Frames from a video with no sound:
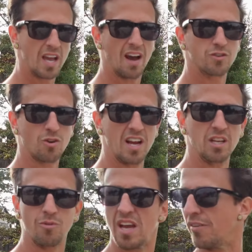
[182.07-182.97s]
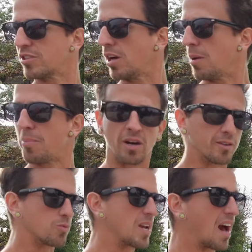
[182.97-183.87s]
have tranny, we have a ton of
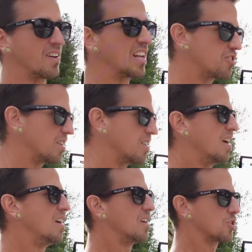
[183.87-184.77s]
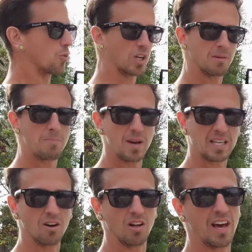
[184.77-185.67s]
parts, we have engine. So we're going to be
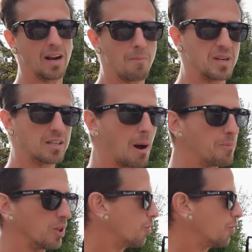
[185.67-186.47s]
picking all that up in a couple of